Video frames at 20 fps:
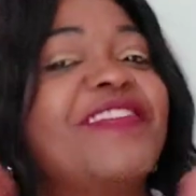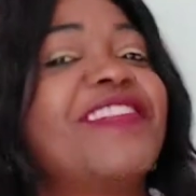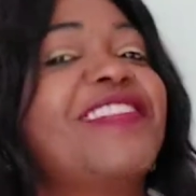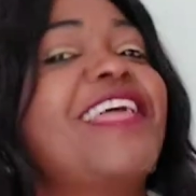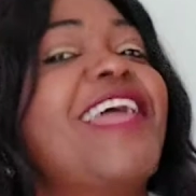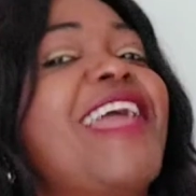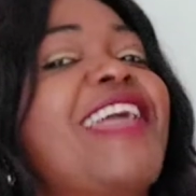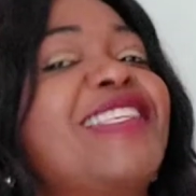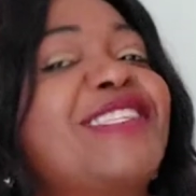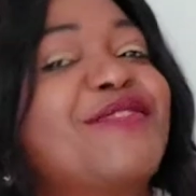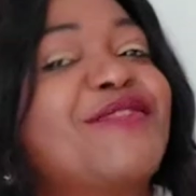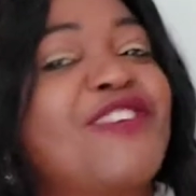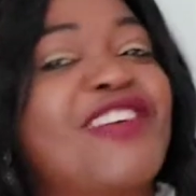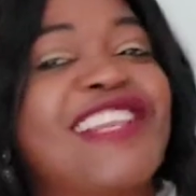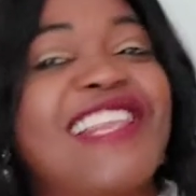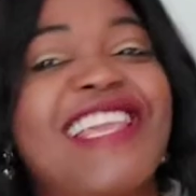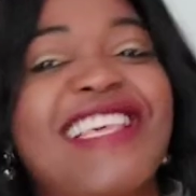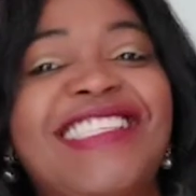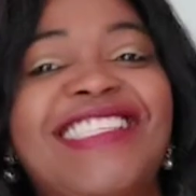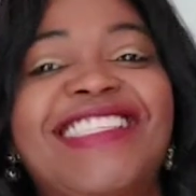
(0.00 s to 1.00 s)
Thanks for
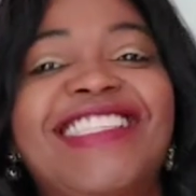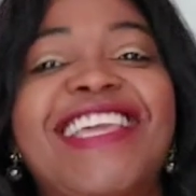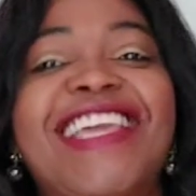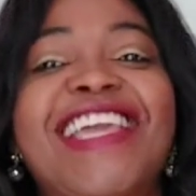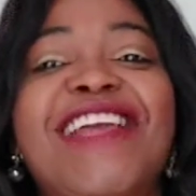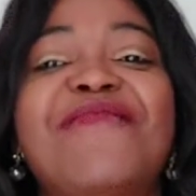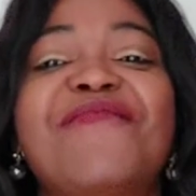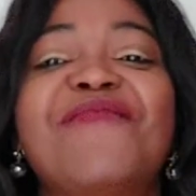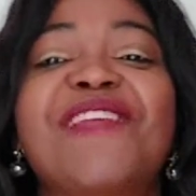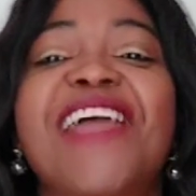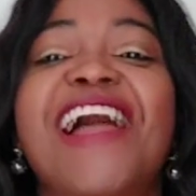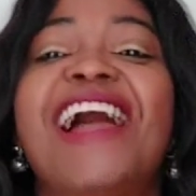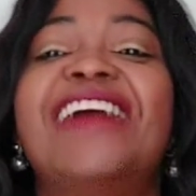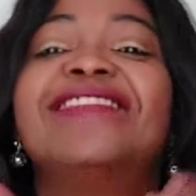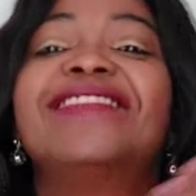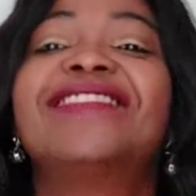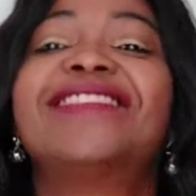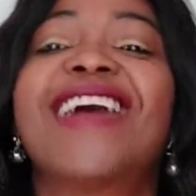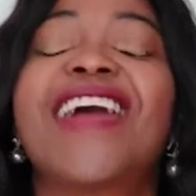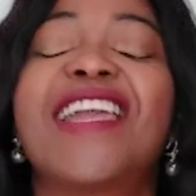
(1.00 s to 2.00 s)
listening
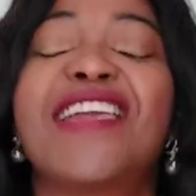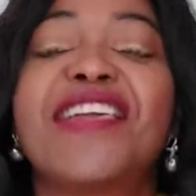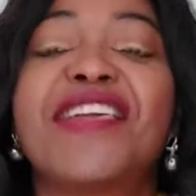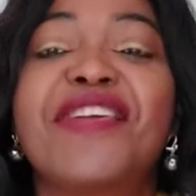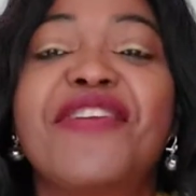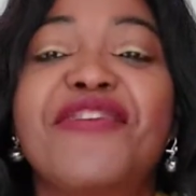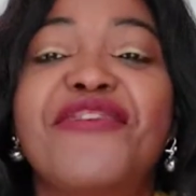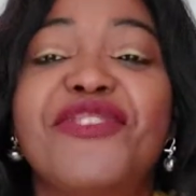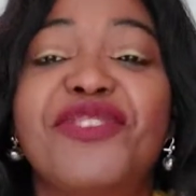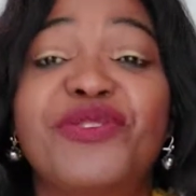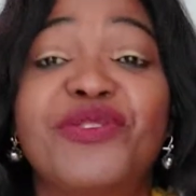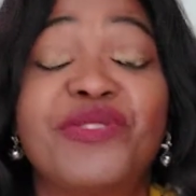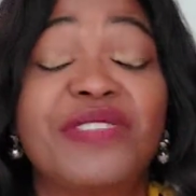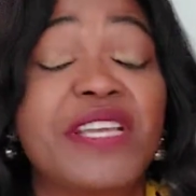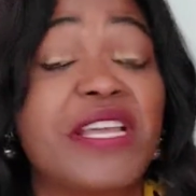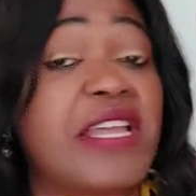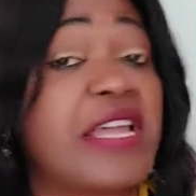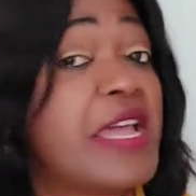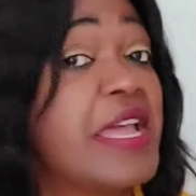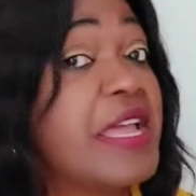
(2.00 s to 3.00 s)
and thank you for
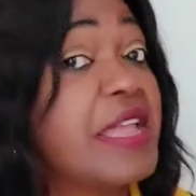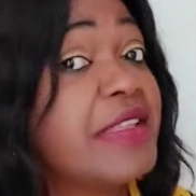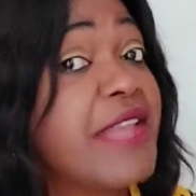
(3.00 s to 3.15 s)
today.